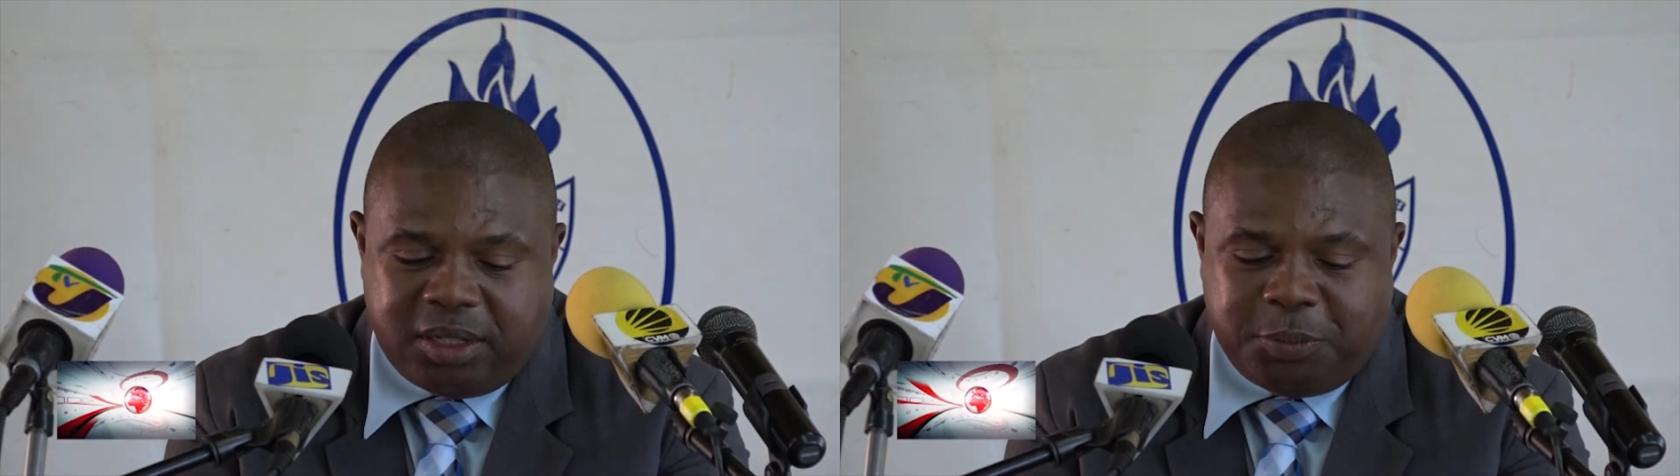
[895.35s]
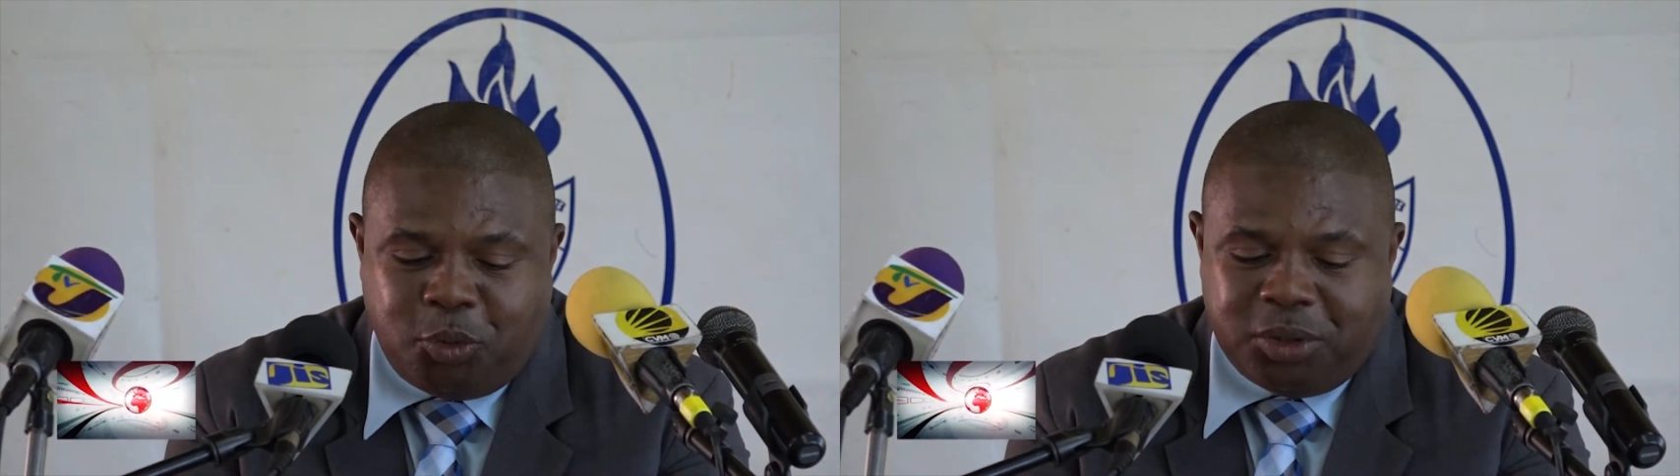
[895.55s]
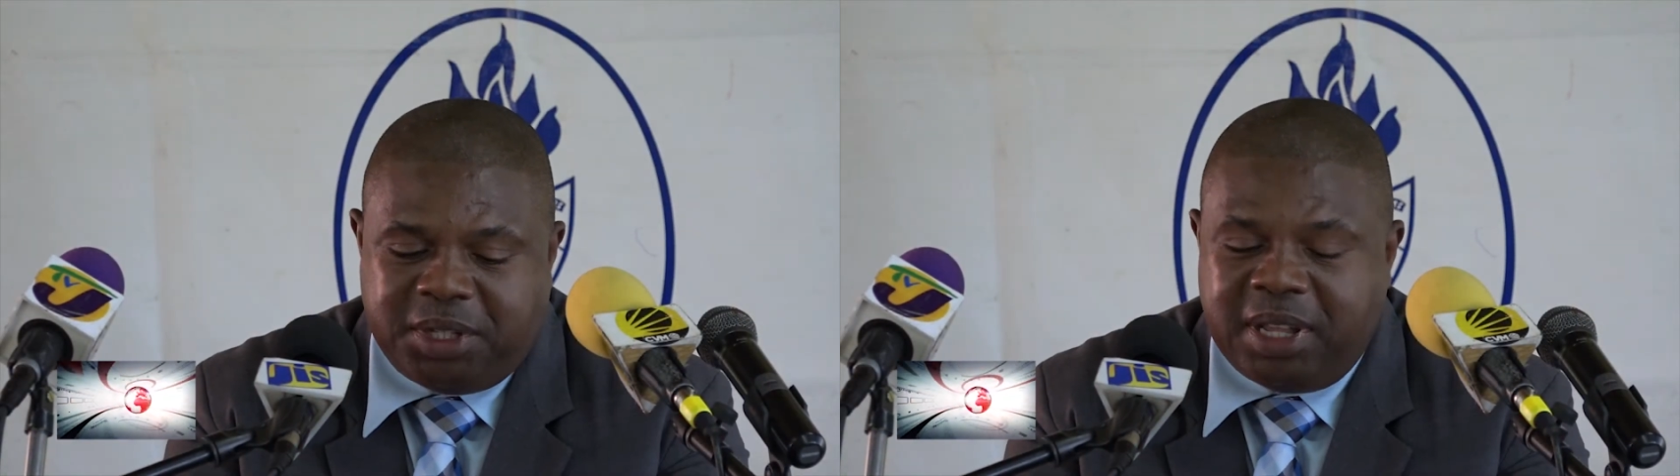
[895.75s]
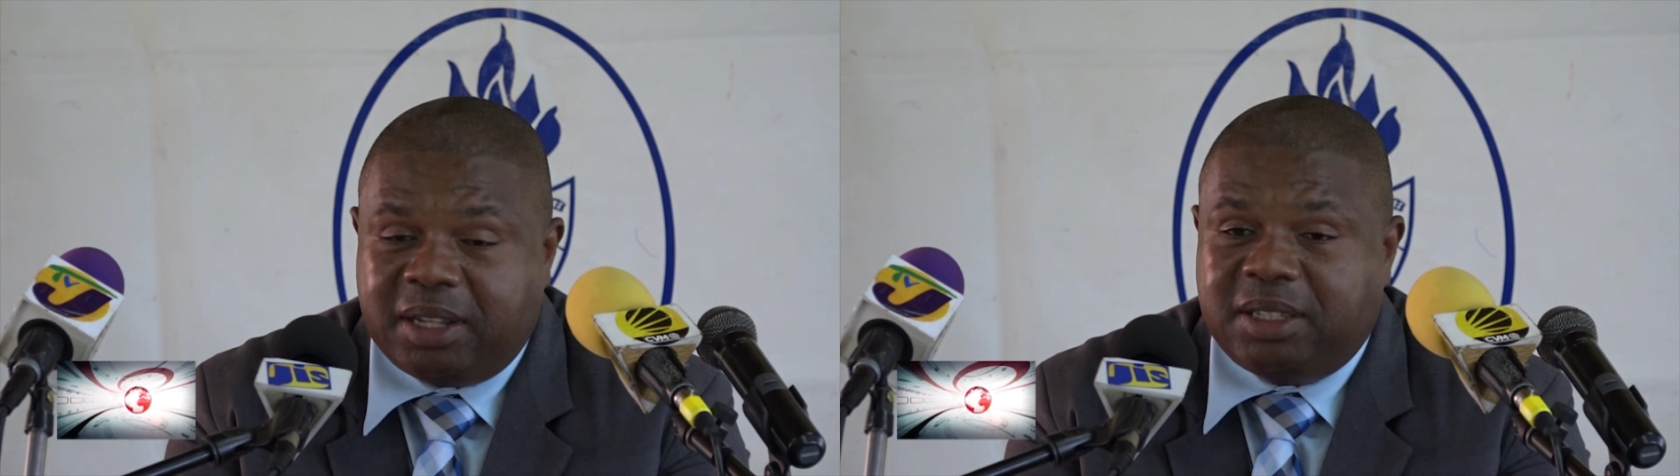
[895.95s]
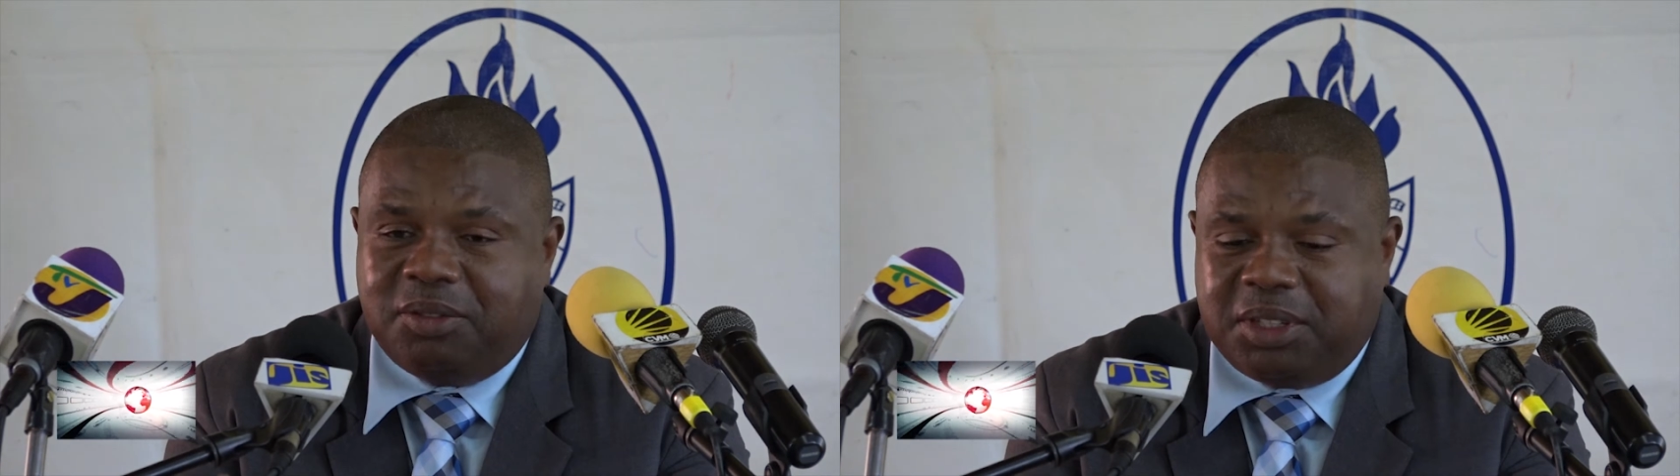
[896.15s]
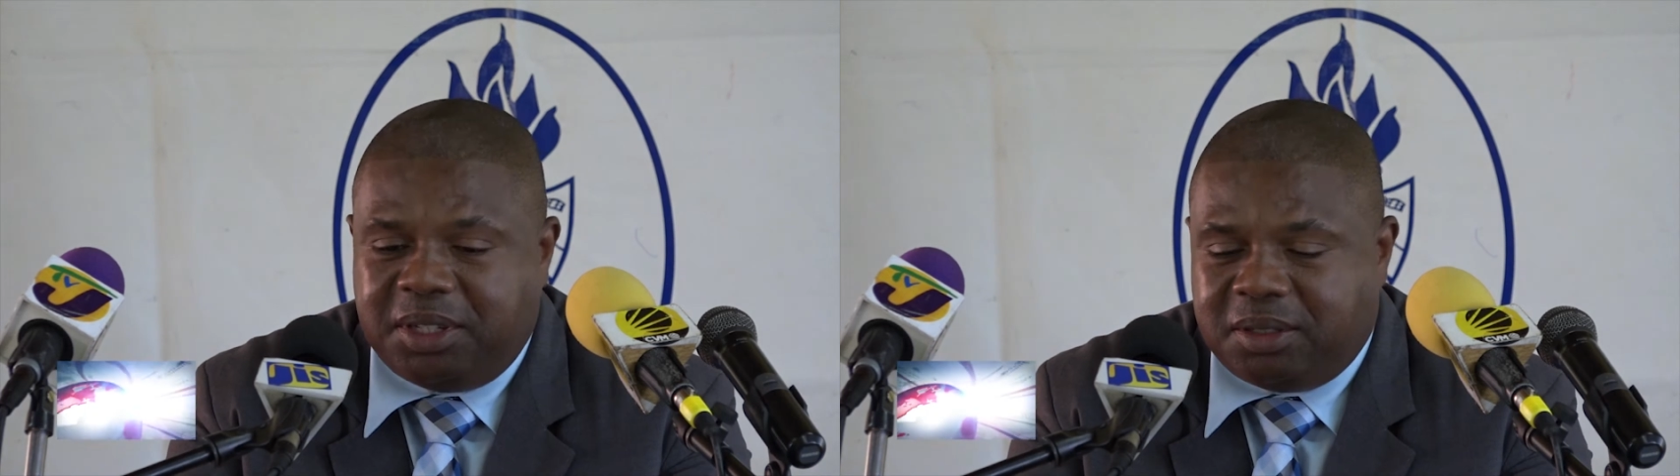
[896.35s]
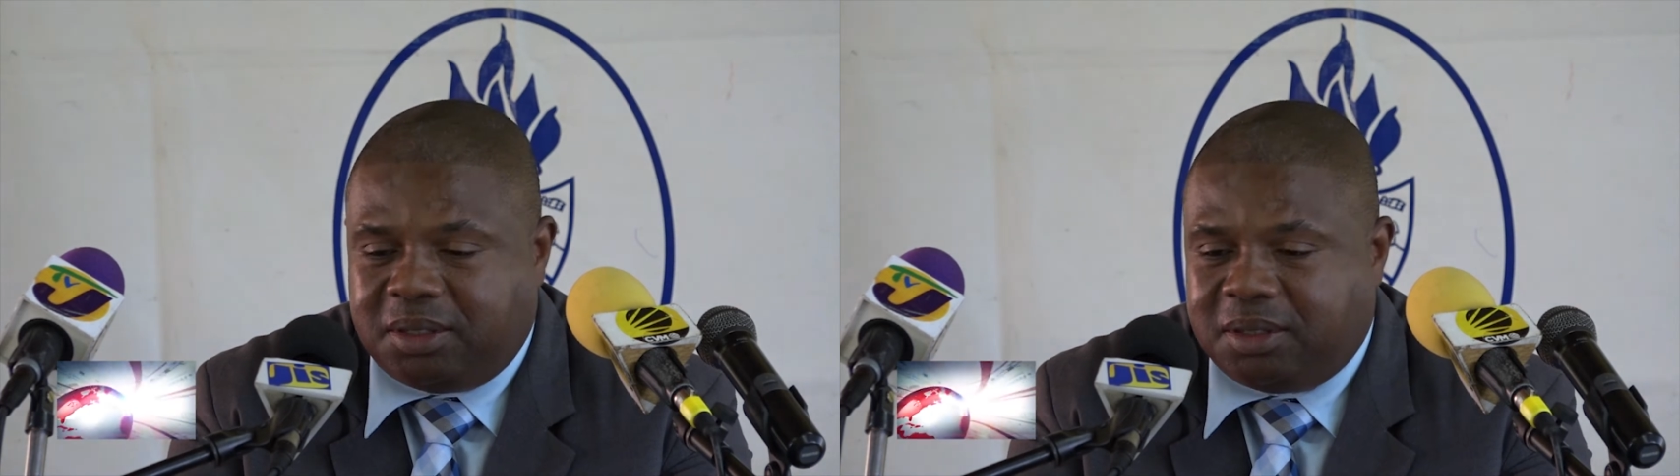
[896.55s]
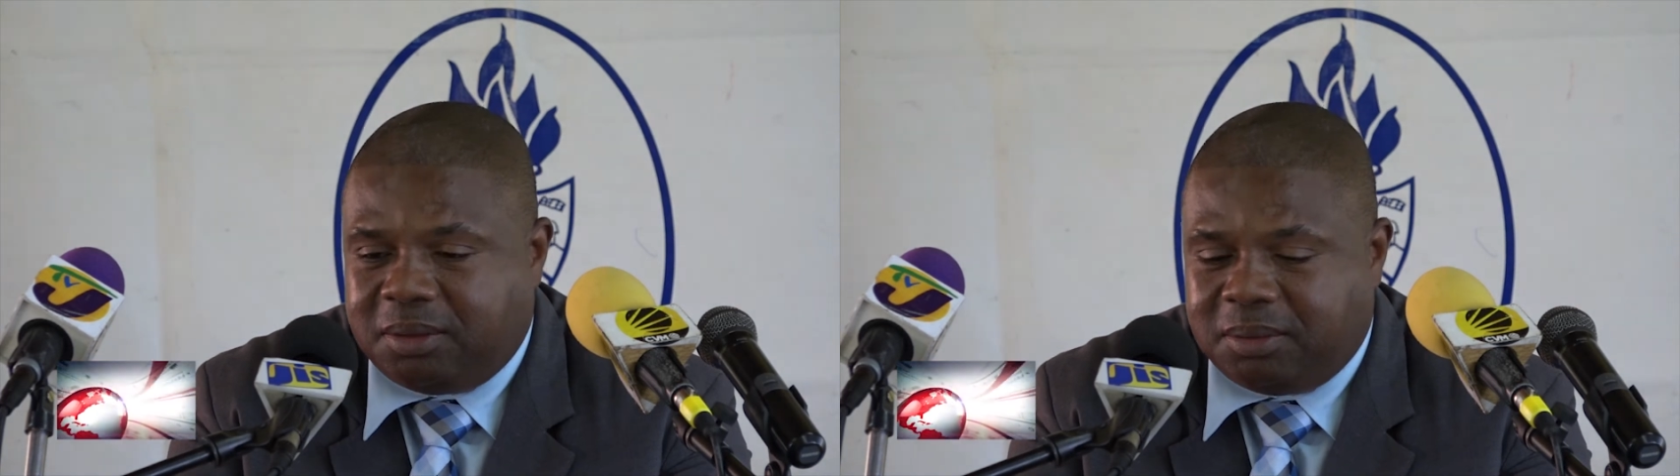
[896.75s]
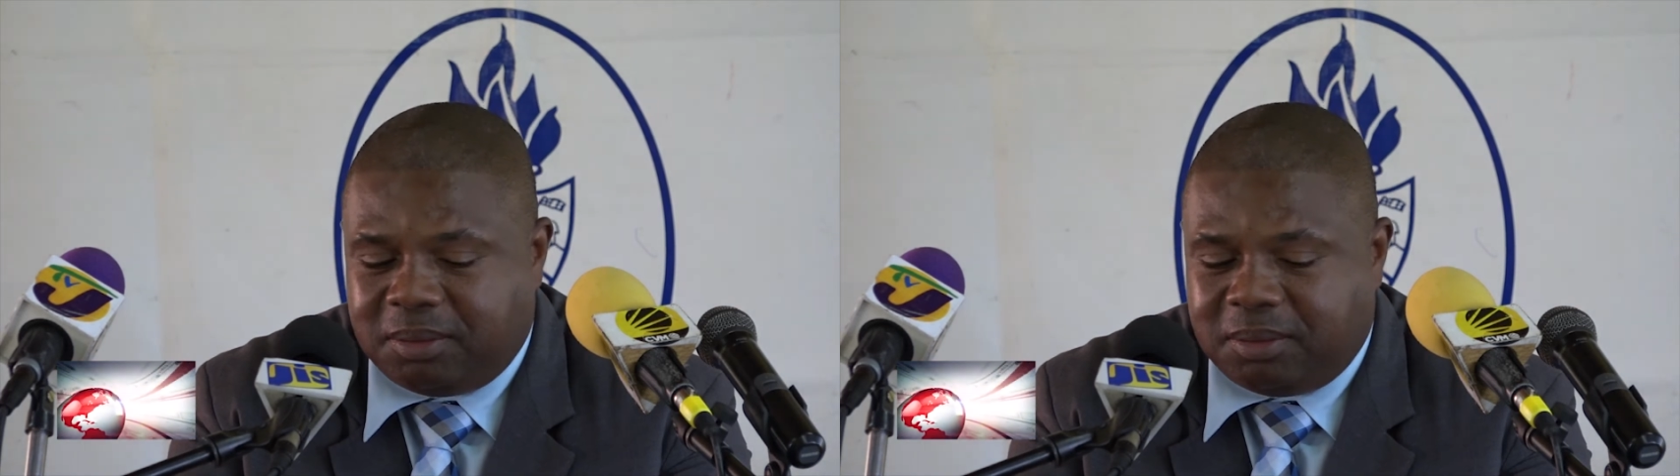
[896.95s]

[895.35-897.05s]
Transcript: sporting activities.